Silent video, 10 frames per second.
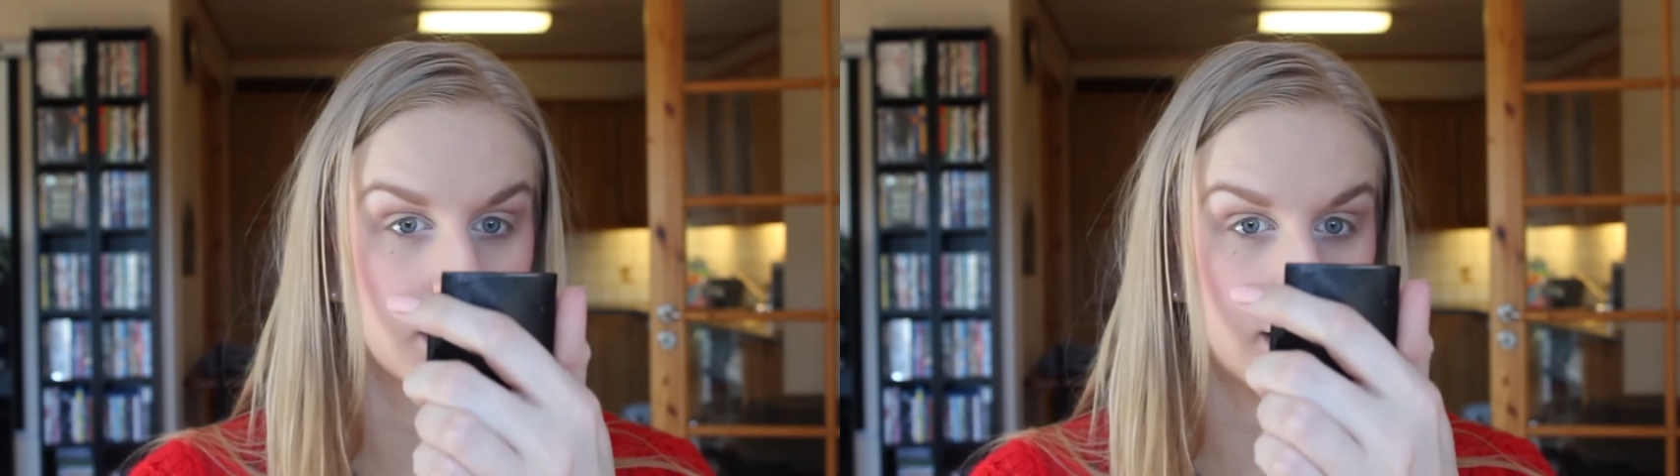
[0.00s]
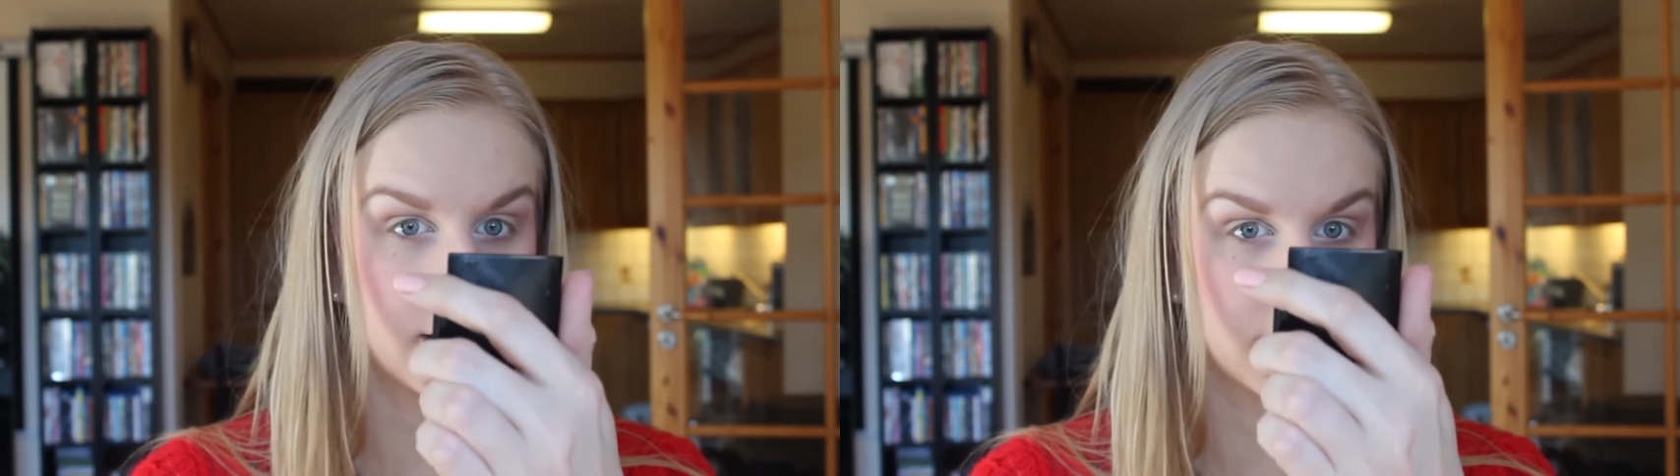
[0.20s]

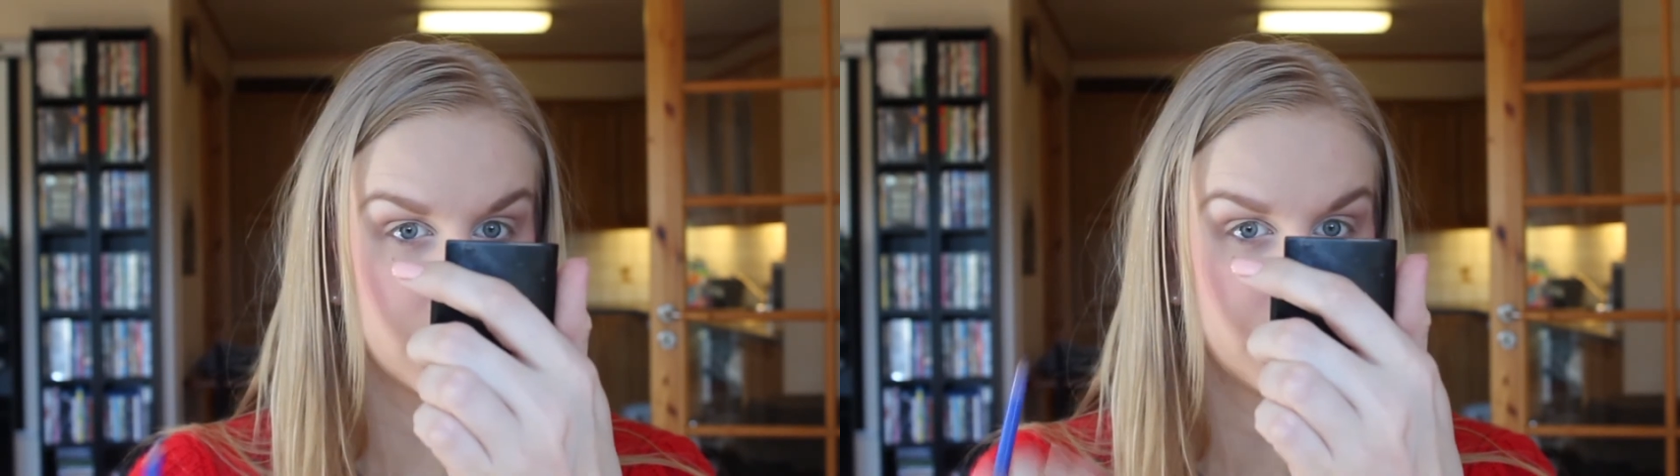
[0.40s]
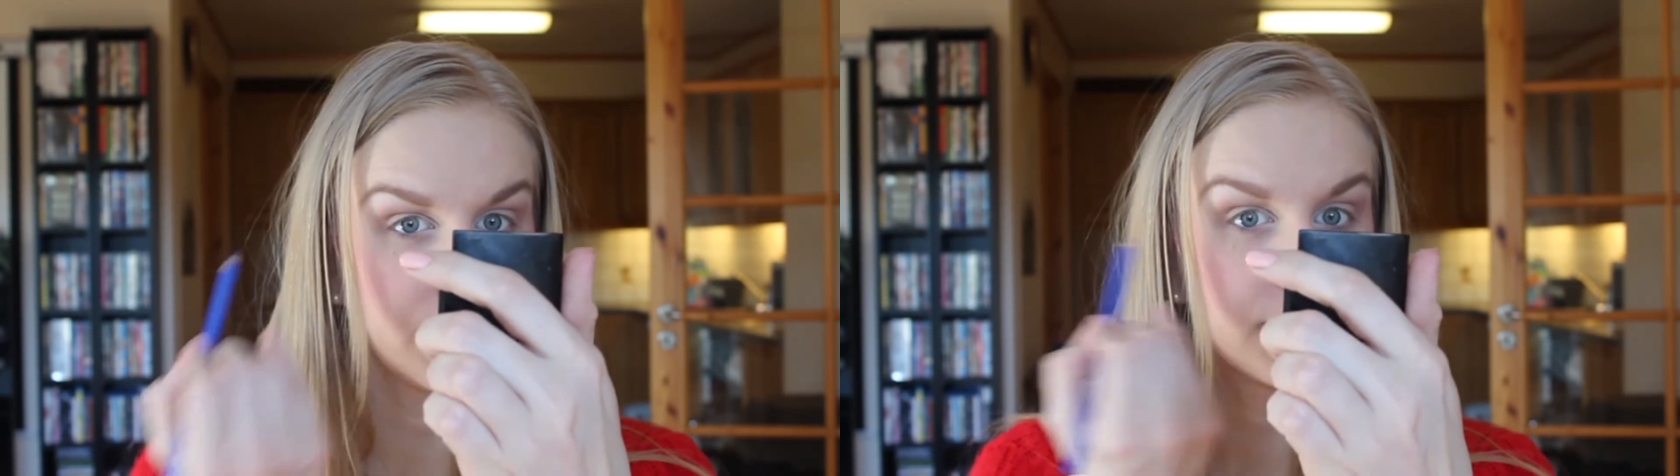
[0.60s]

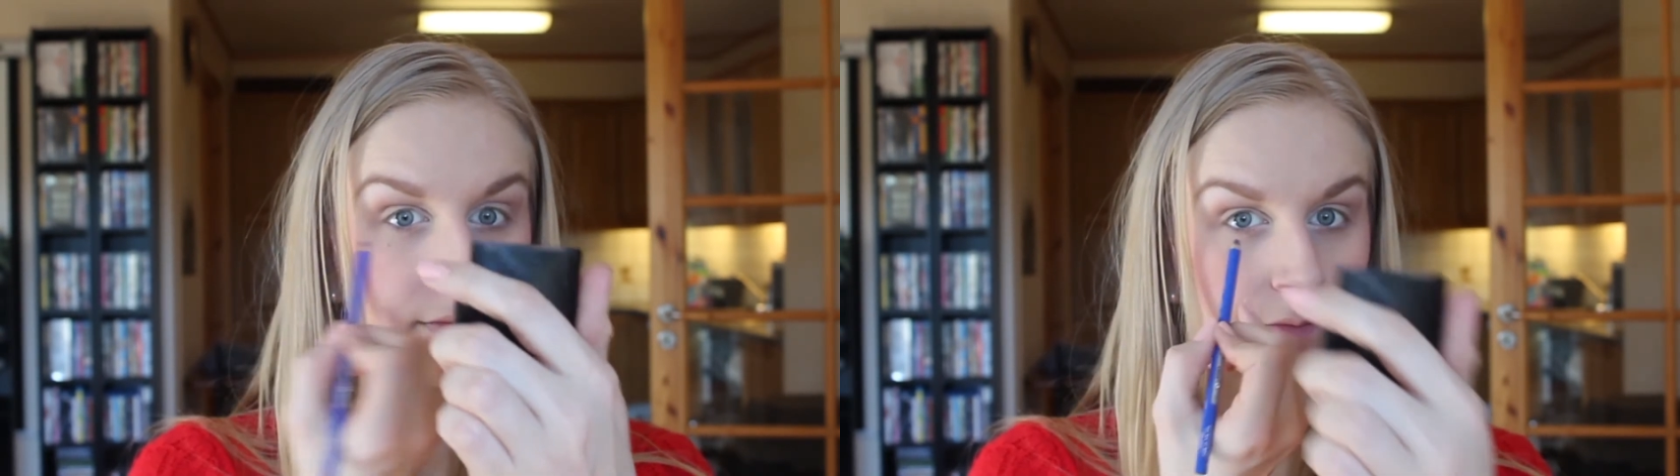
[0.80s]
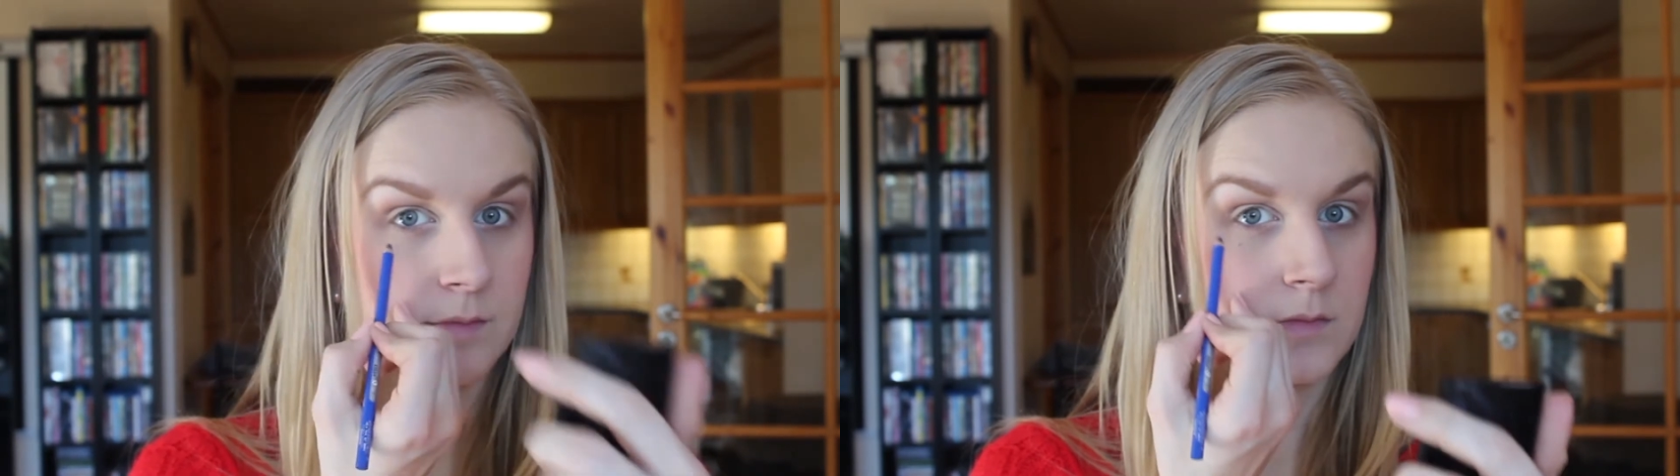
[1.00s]

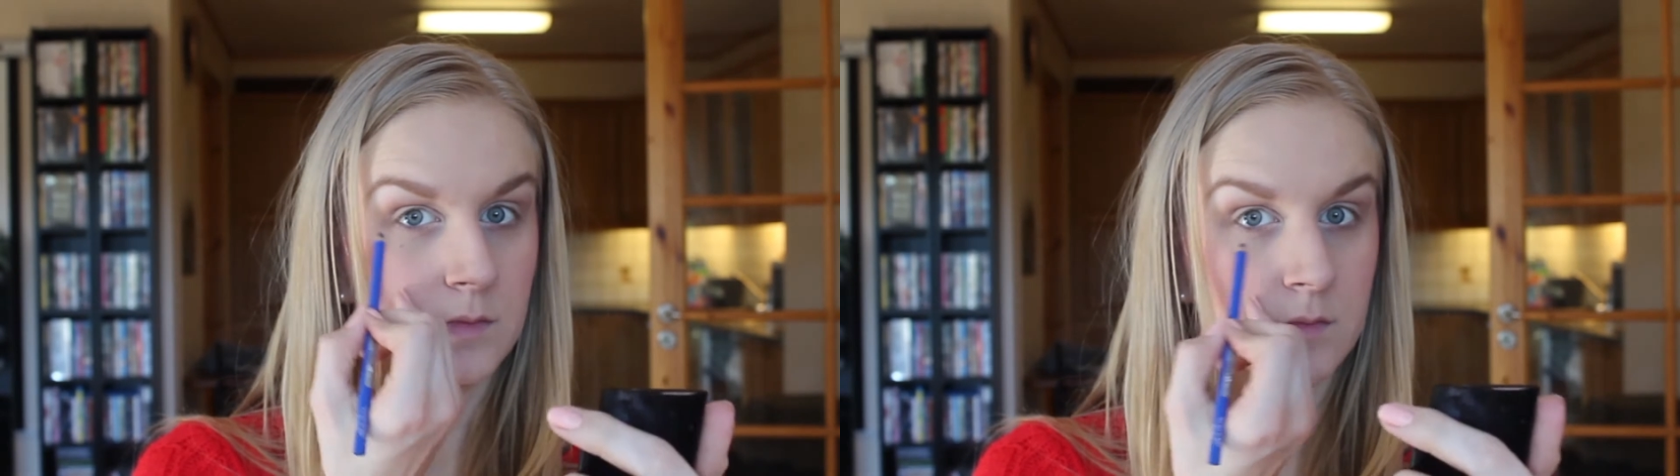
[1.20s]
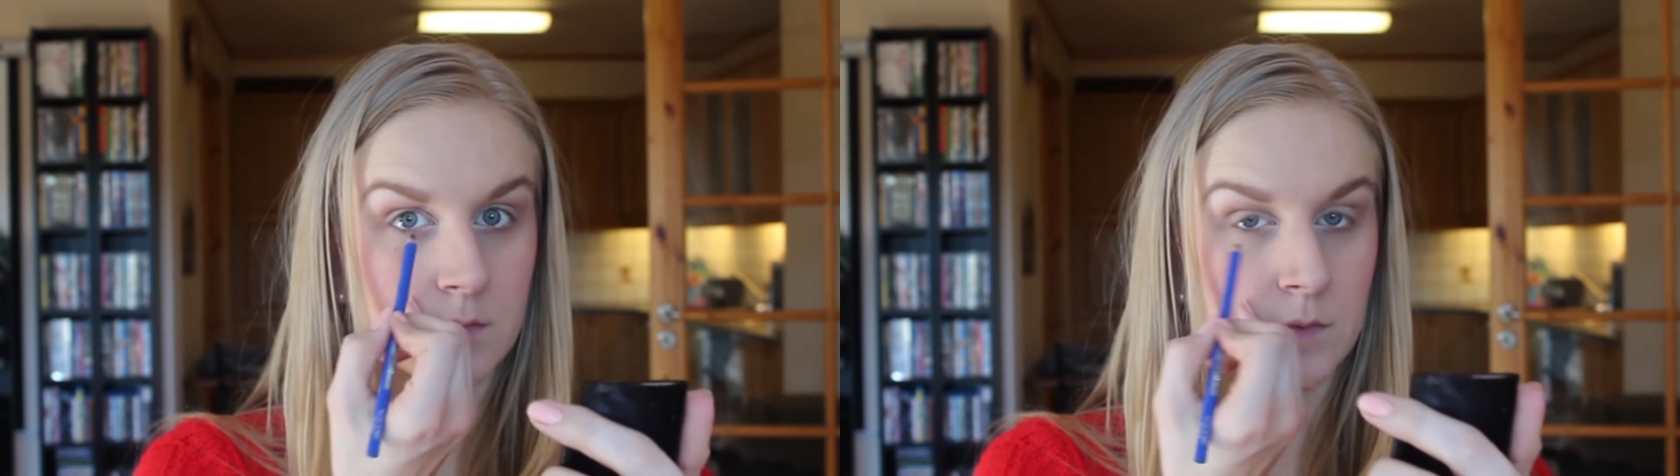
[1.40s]

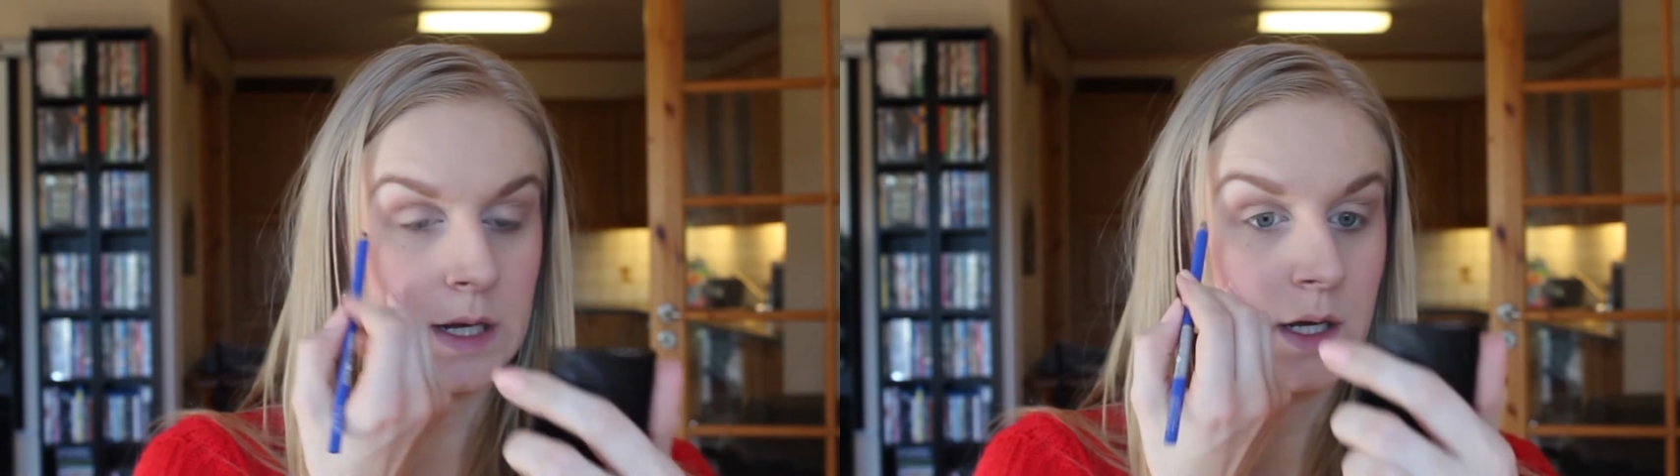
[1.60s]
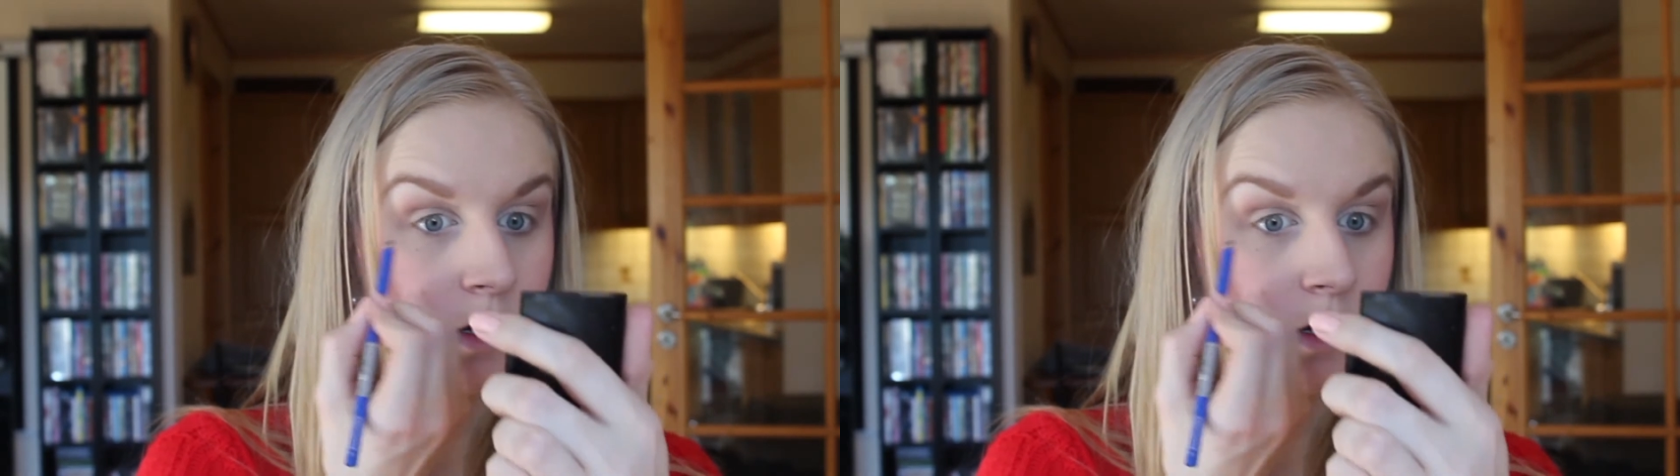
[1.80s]
right